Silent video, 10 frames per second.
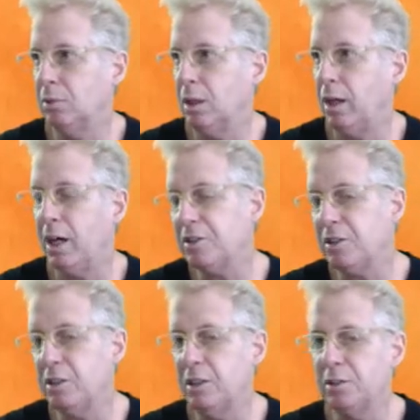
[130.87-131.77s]

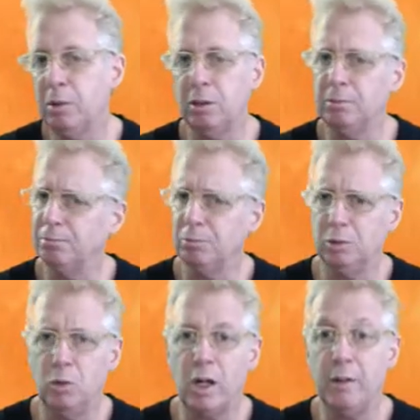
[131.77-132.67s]
archers, well,
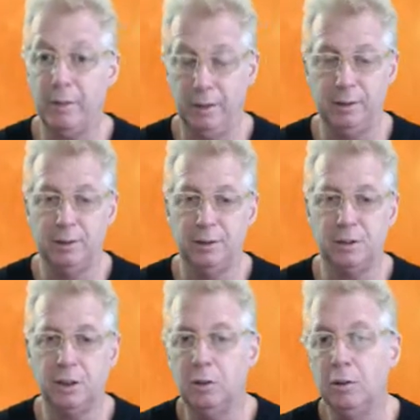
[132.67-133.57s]
whatever.
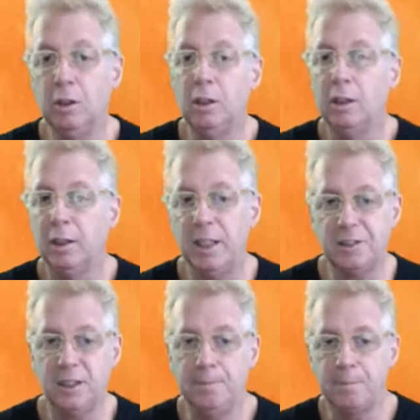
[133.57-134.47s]
So
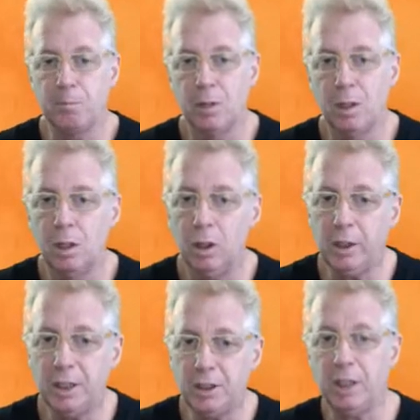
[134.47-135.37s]
let's see.
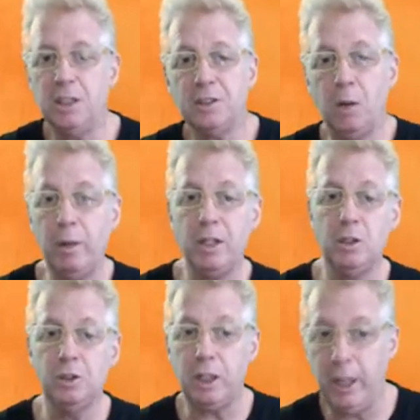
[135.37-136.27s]
Okay, darling, shall we
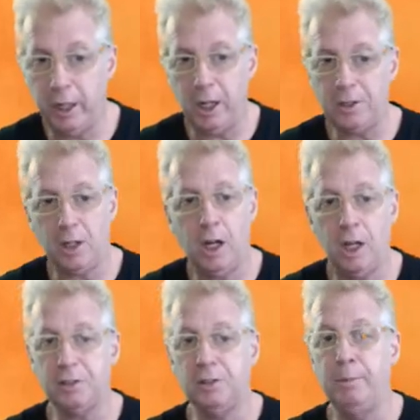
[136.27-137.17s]
use English
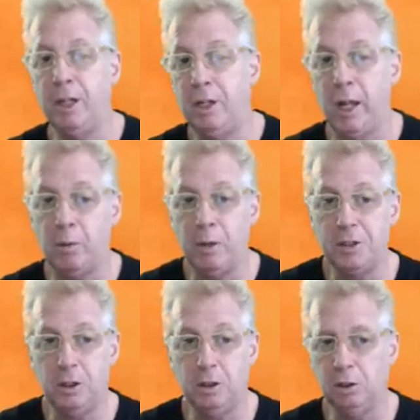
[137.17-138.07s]
as the main
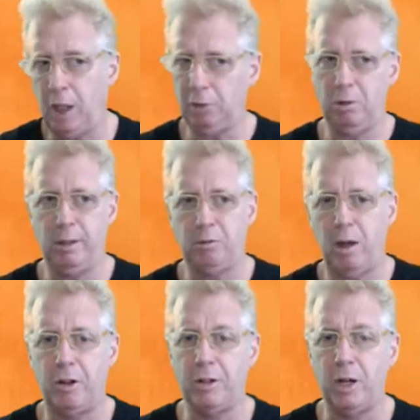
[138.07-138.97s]
language? Oh, that would be
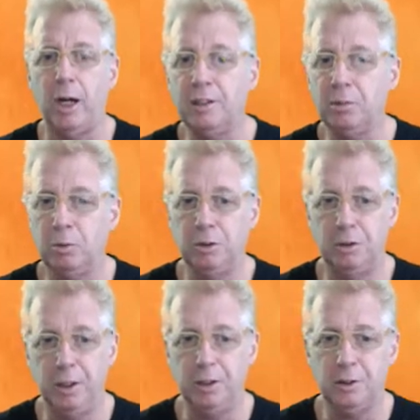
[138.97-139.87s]
rather nice, won't you
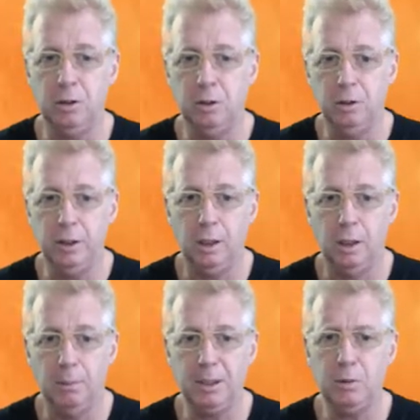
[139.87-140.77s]
think so? Yeah,
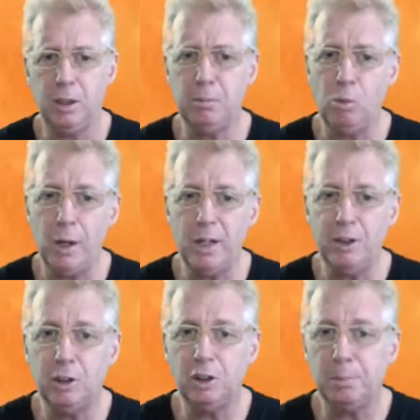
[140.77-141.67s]
but what if
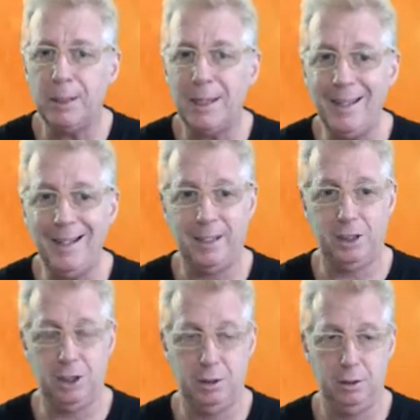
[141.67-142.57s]
you don't speak
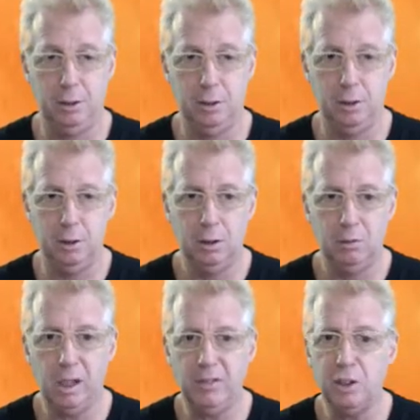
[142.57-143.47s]
English?
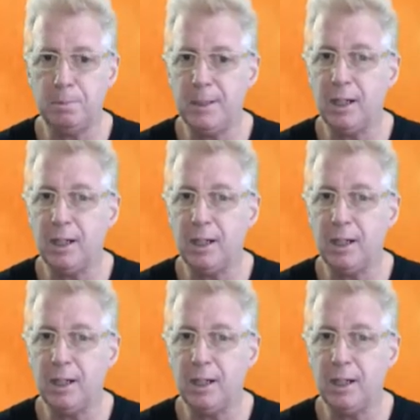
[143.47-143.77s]
What if you speak